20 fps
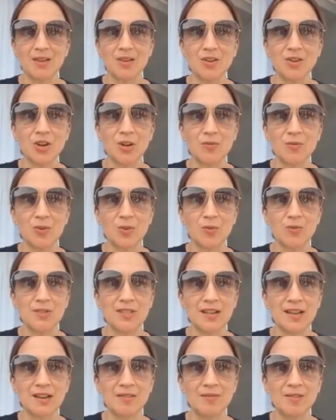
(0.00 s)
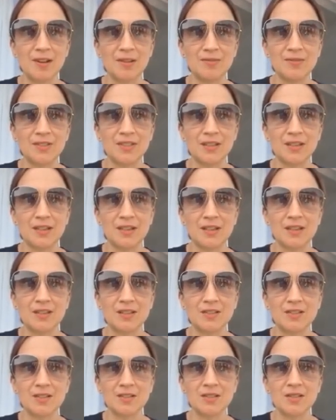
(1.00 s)
you know, we always kind of lived in
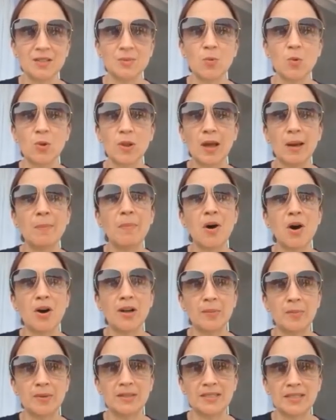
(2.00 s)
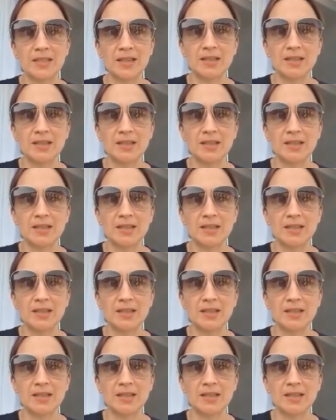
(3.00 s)
a smaller apartment,